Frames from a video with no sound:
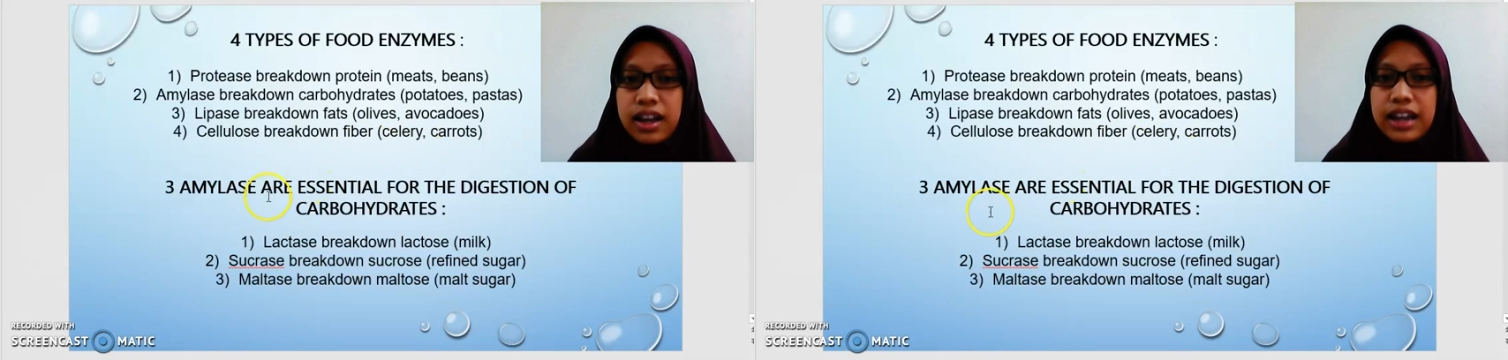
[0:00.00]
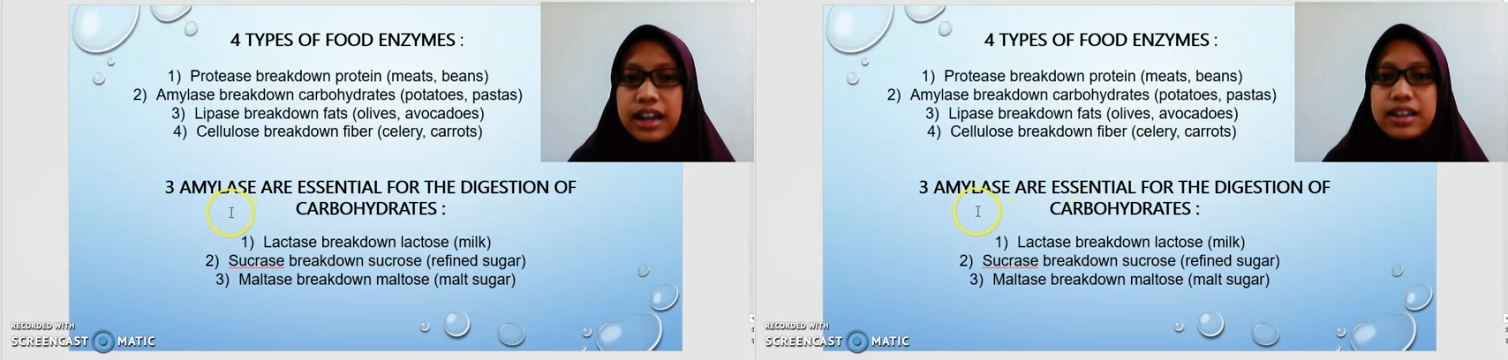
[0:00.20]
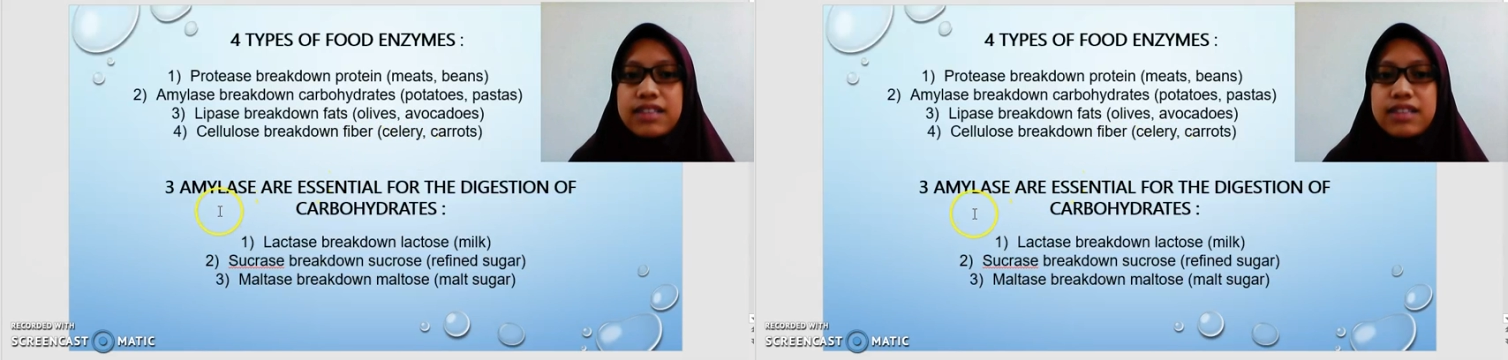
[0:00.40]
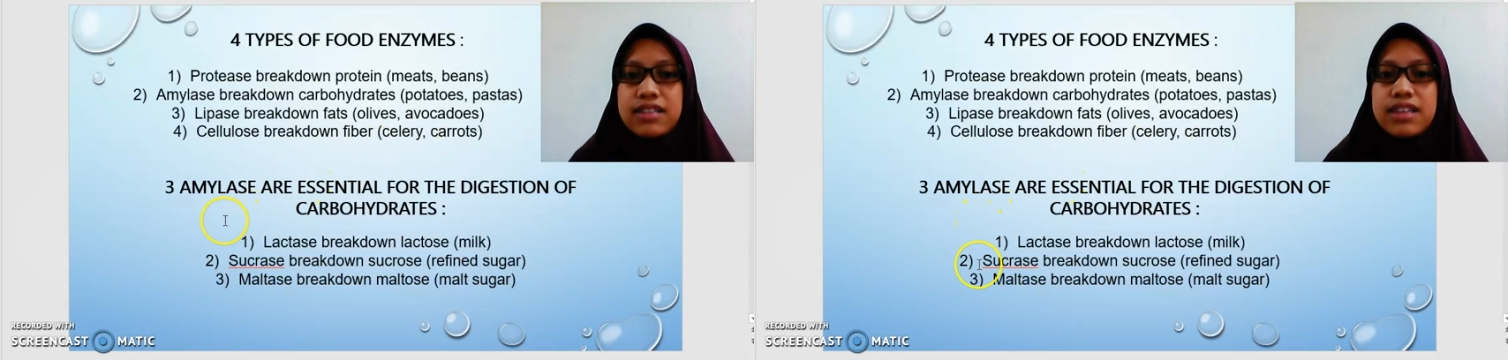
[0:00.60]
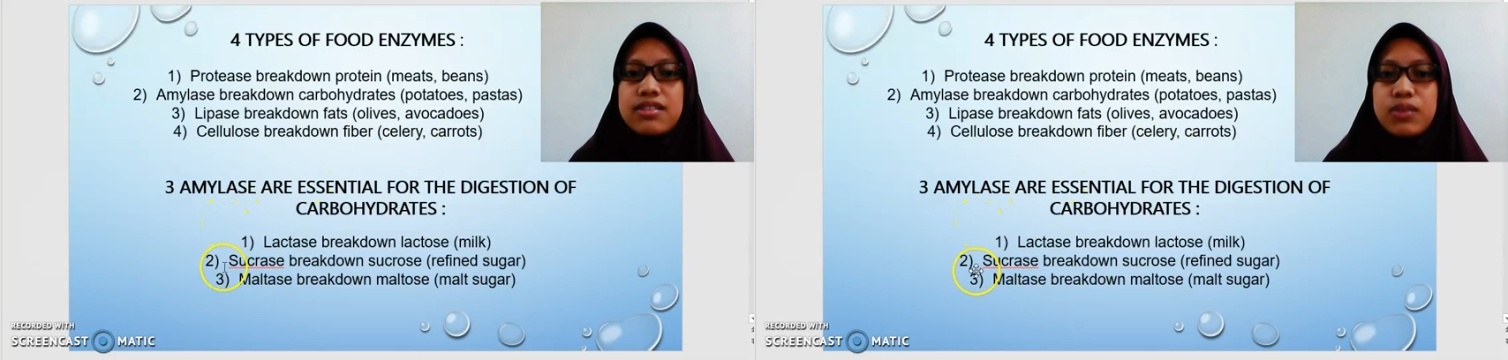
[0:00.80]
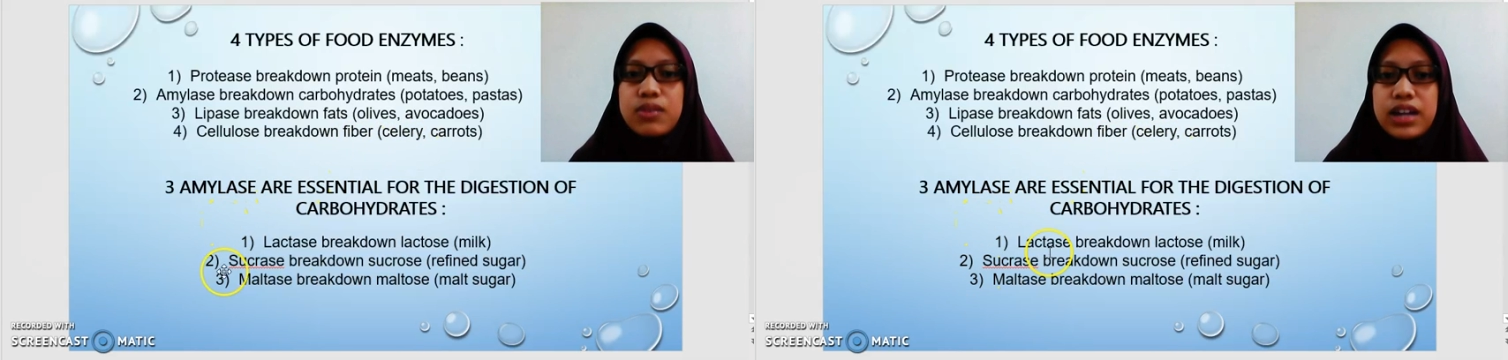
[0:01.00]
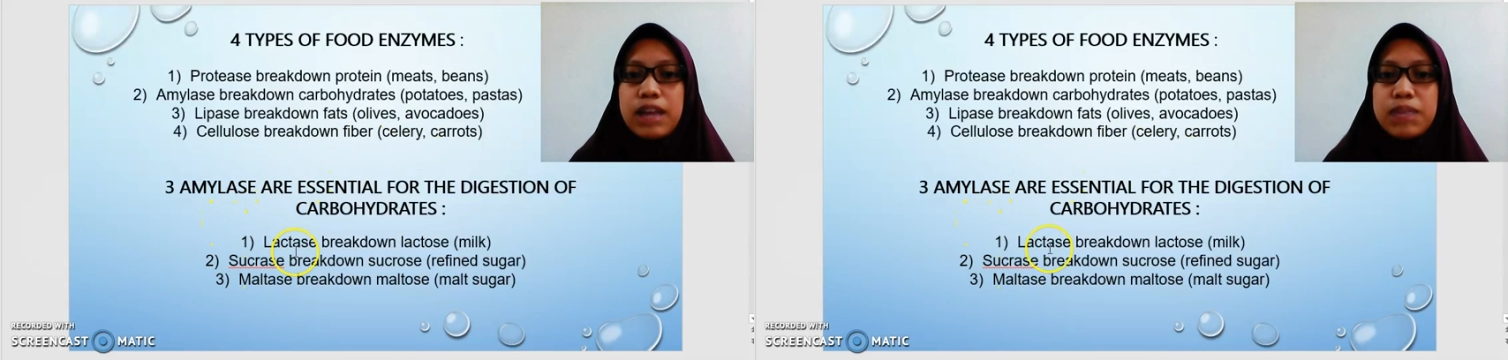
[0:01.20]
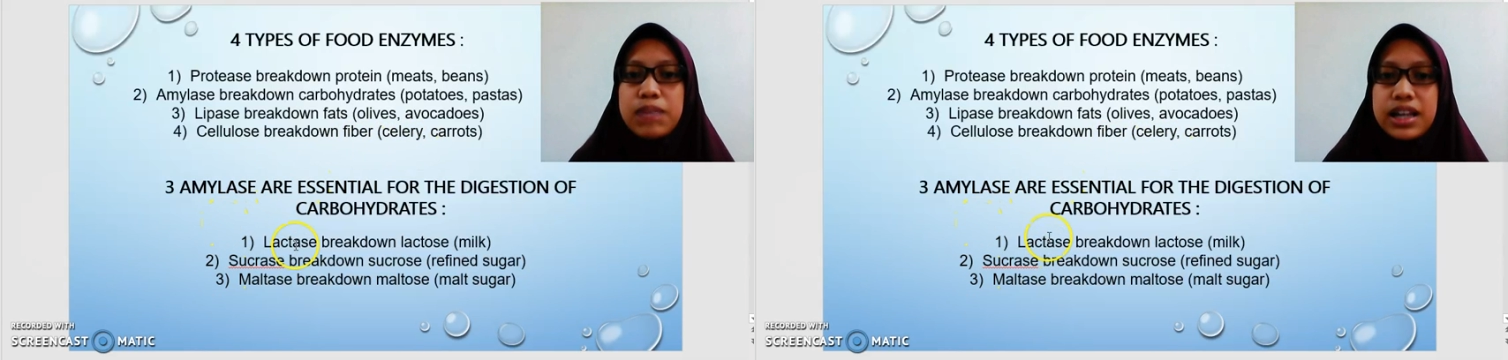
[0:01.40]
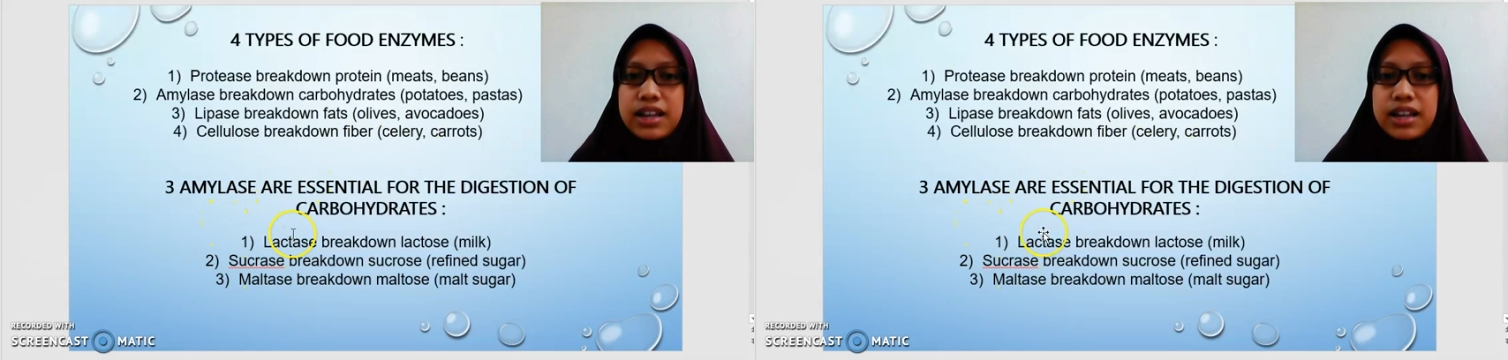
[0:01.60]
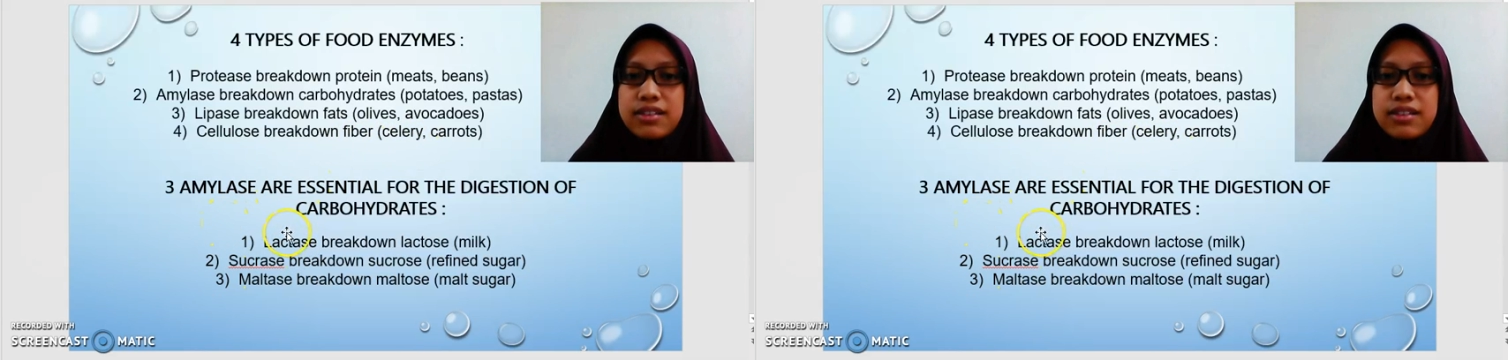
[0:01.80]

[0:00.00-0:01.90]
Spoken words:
And these 3 amylase